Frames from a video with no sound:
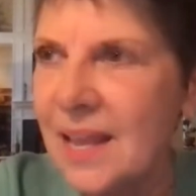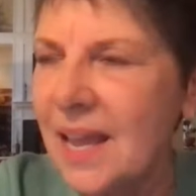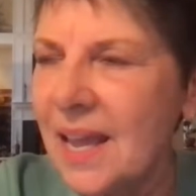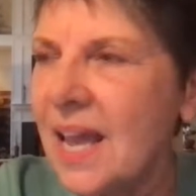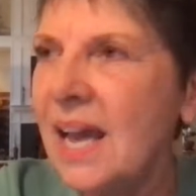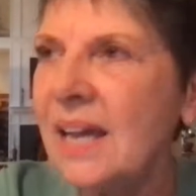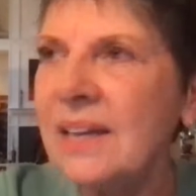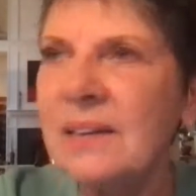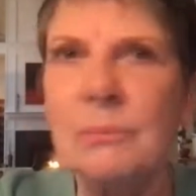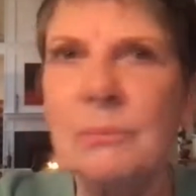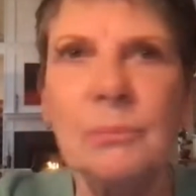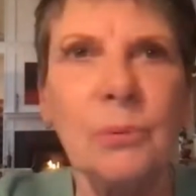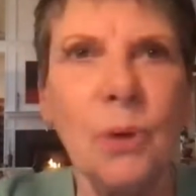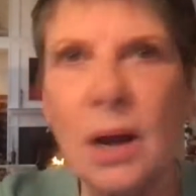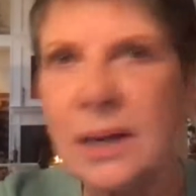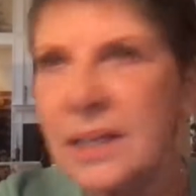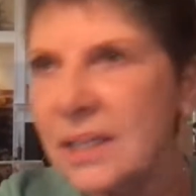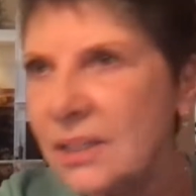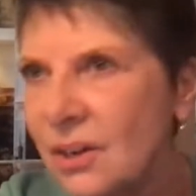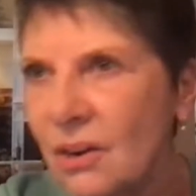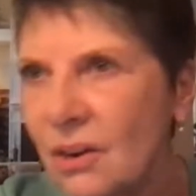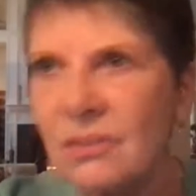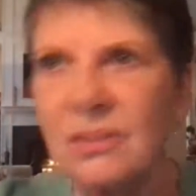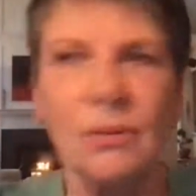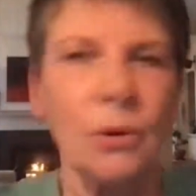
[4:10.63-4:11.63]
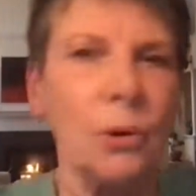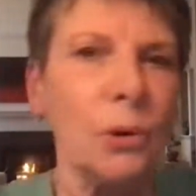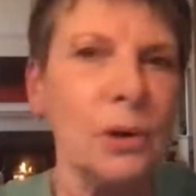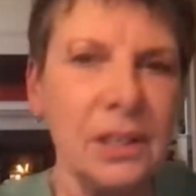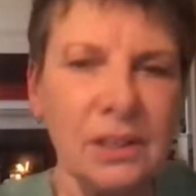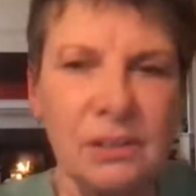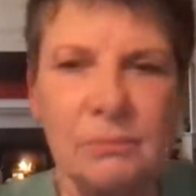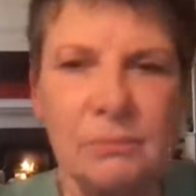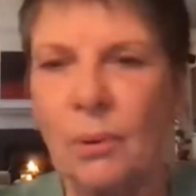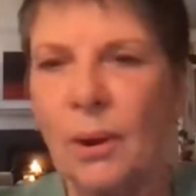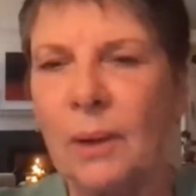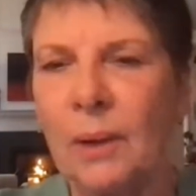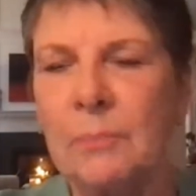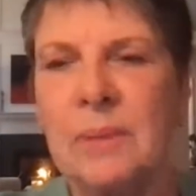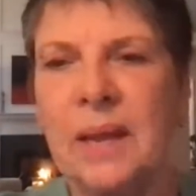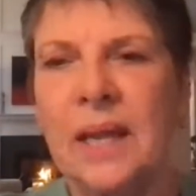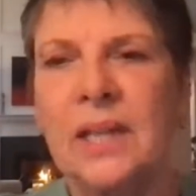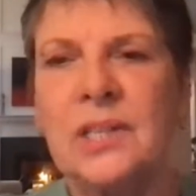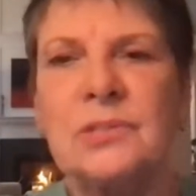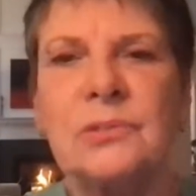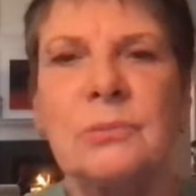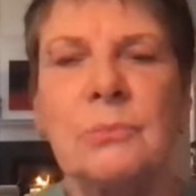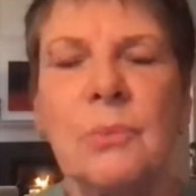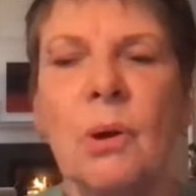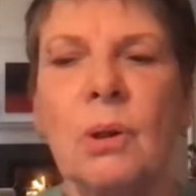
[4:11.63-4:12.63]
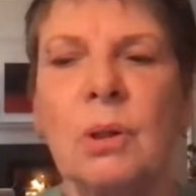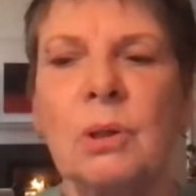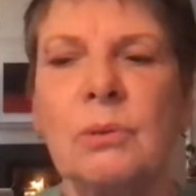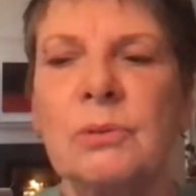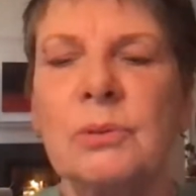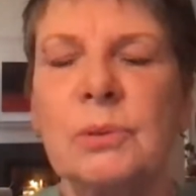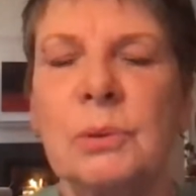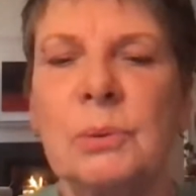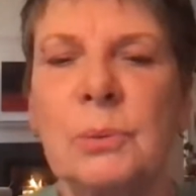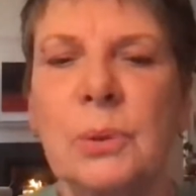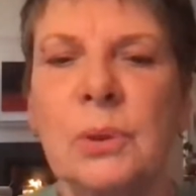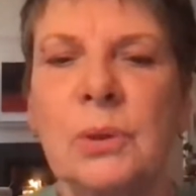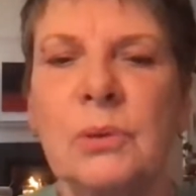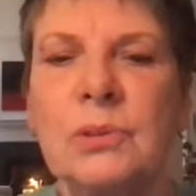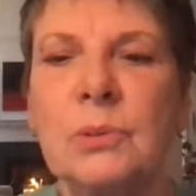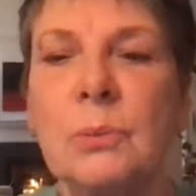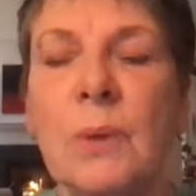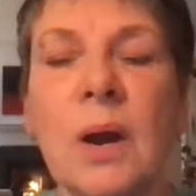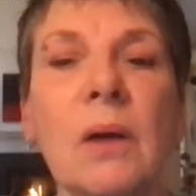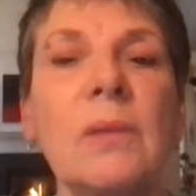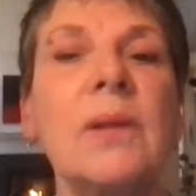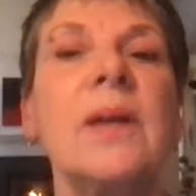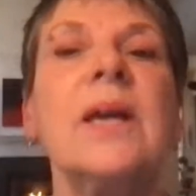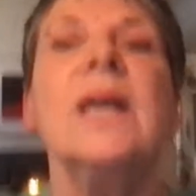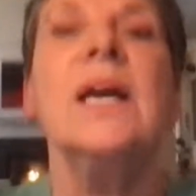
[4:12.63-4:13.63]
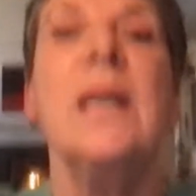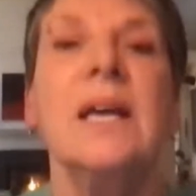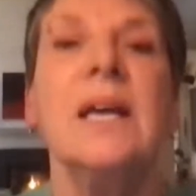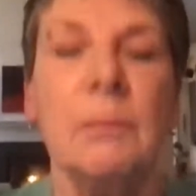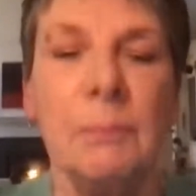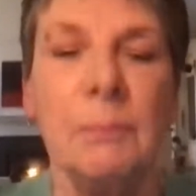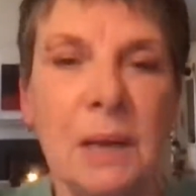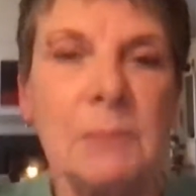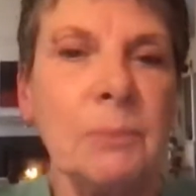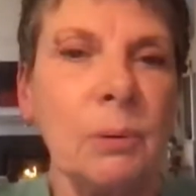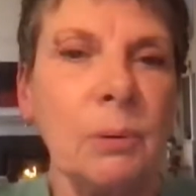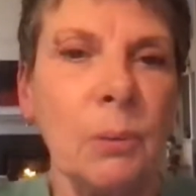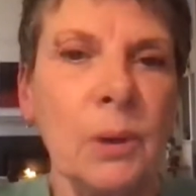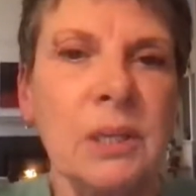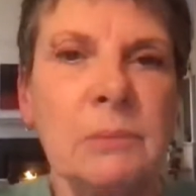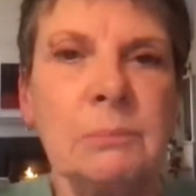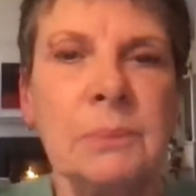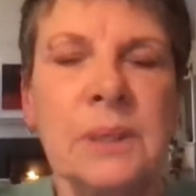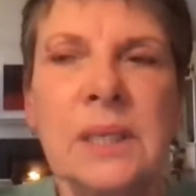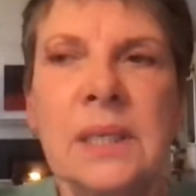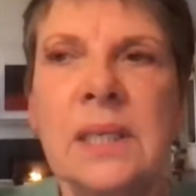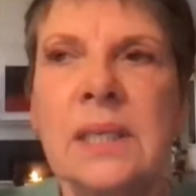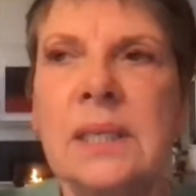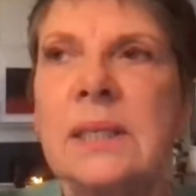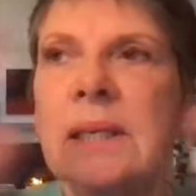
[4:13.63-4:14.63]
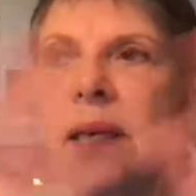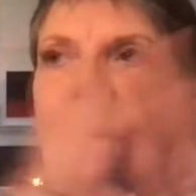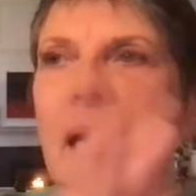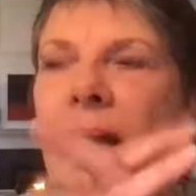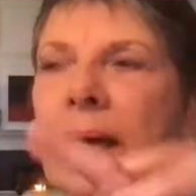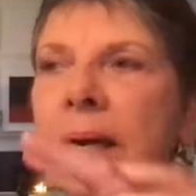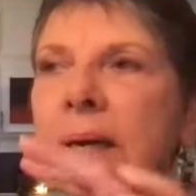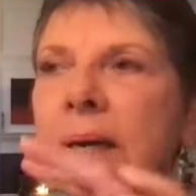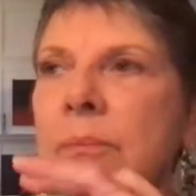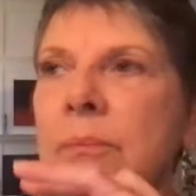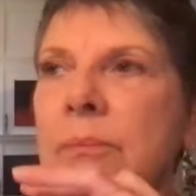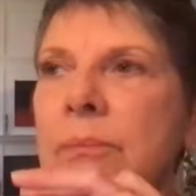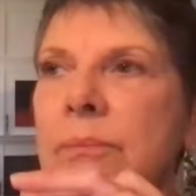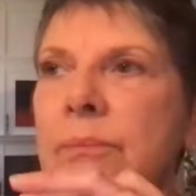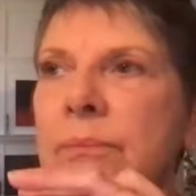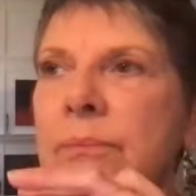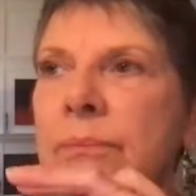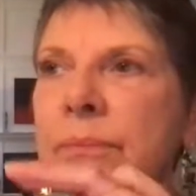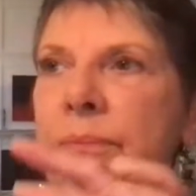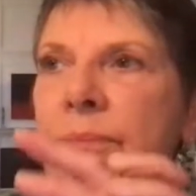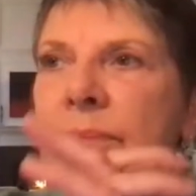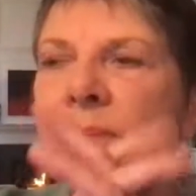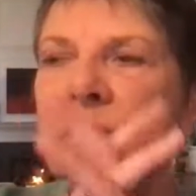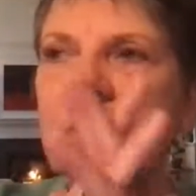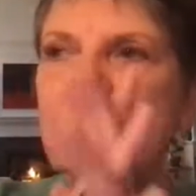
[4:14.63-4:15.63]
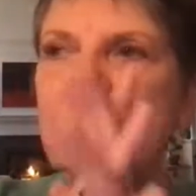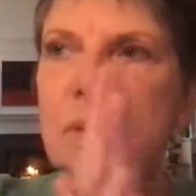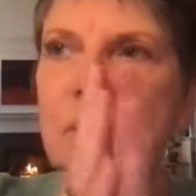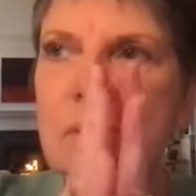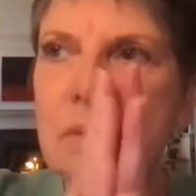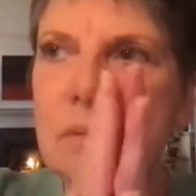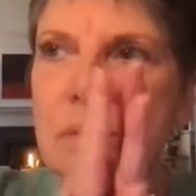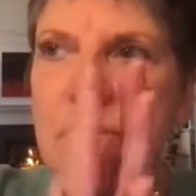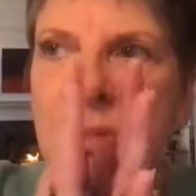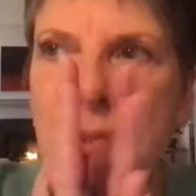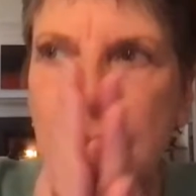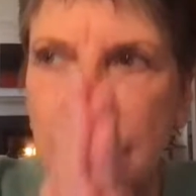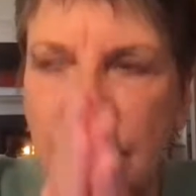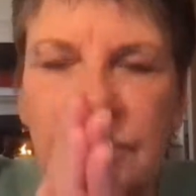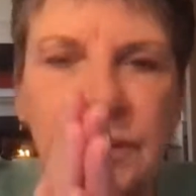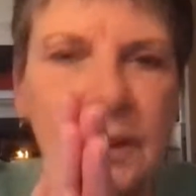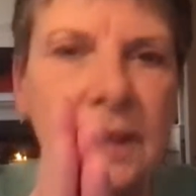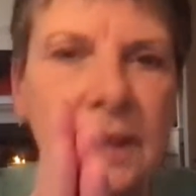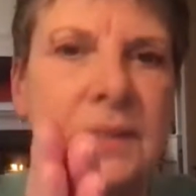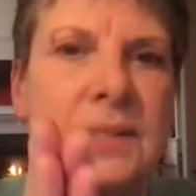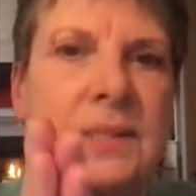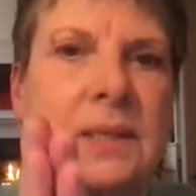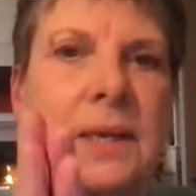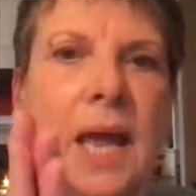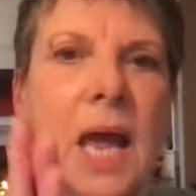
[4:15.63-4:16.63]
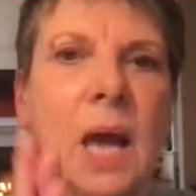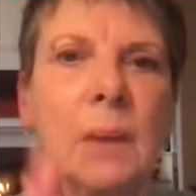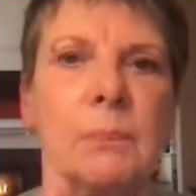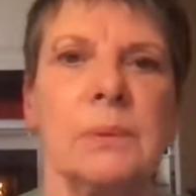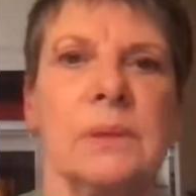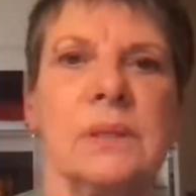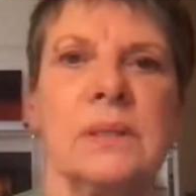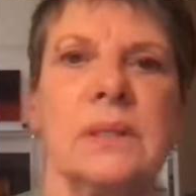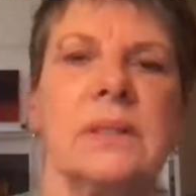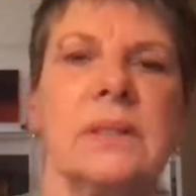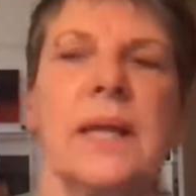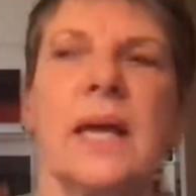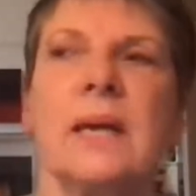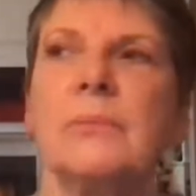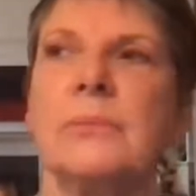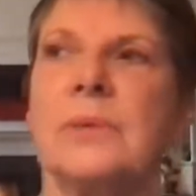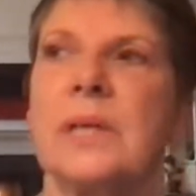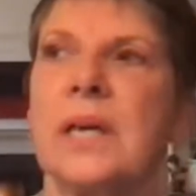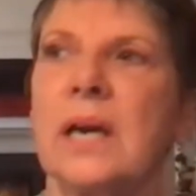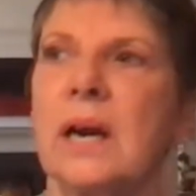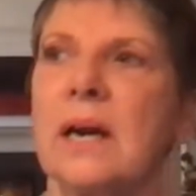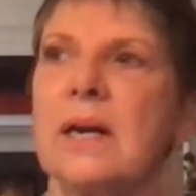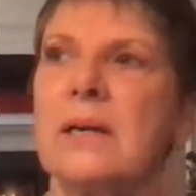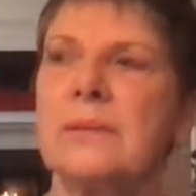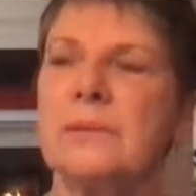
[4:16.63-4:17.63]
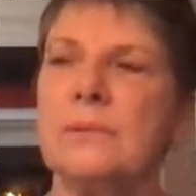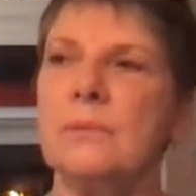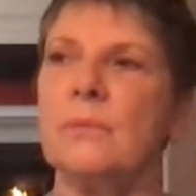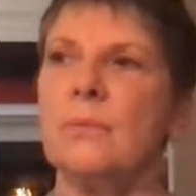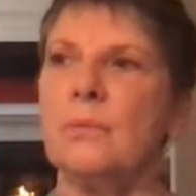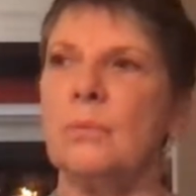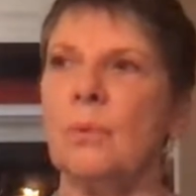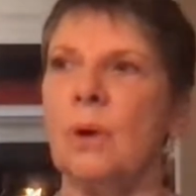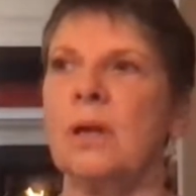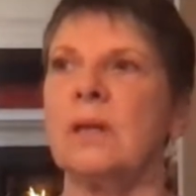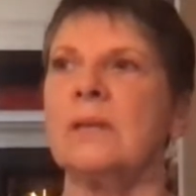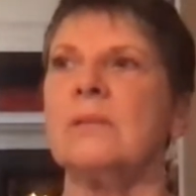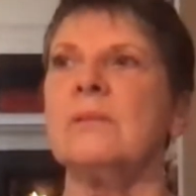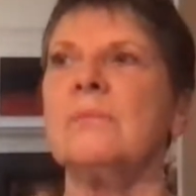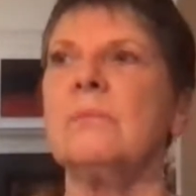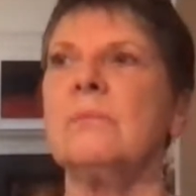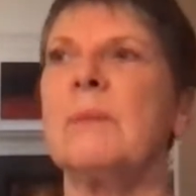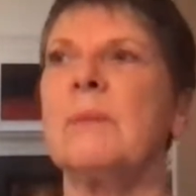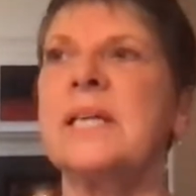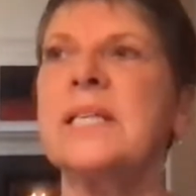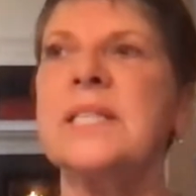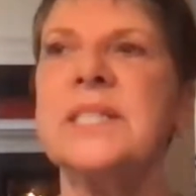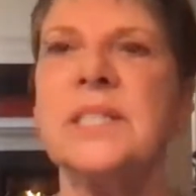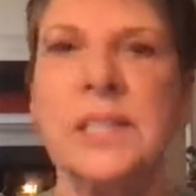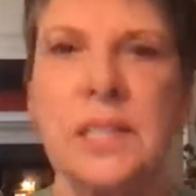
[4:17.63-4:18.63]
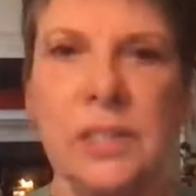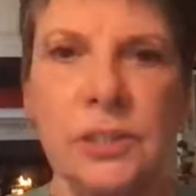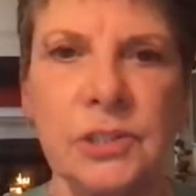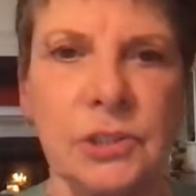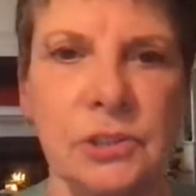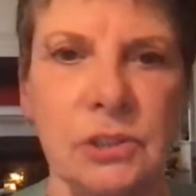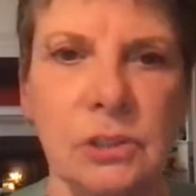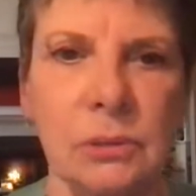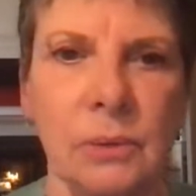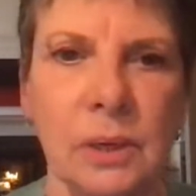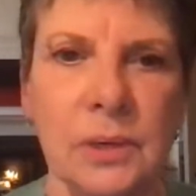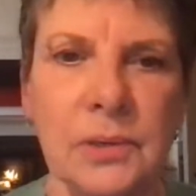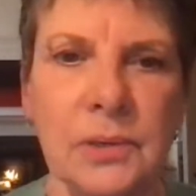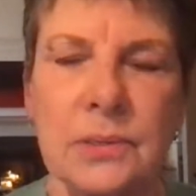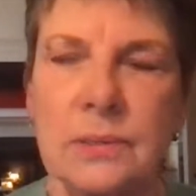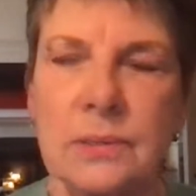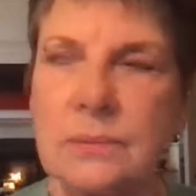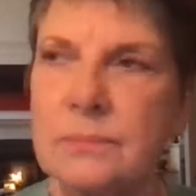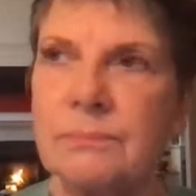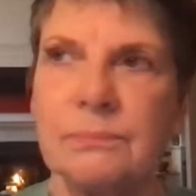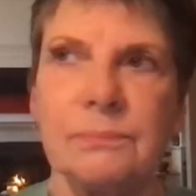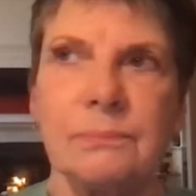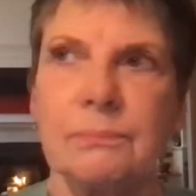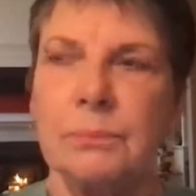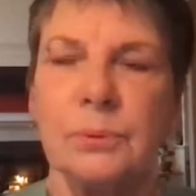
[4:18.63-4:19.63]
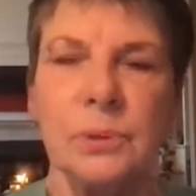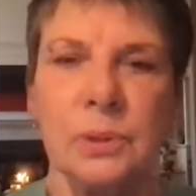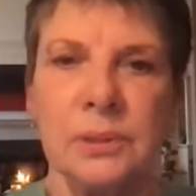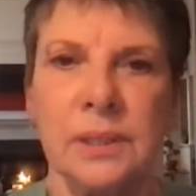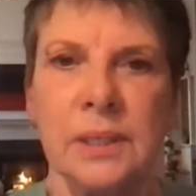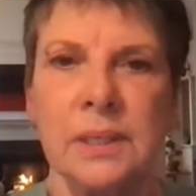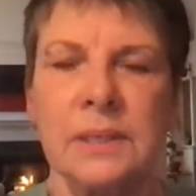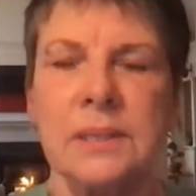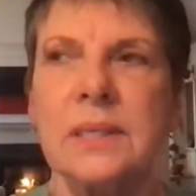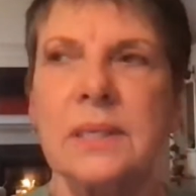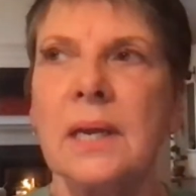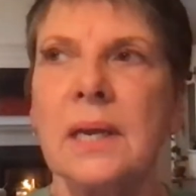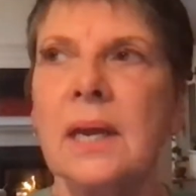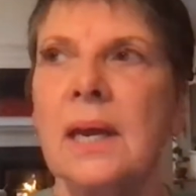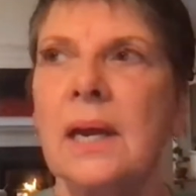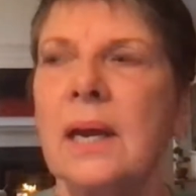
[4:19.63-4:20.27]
And it brought in accordion bands from all over the world. Well, my point being, the 2 things that happened in that regard. One, my teacher was brilliant.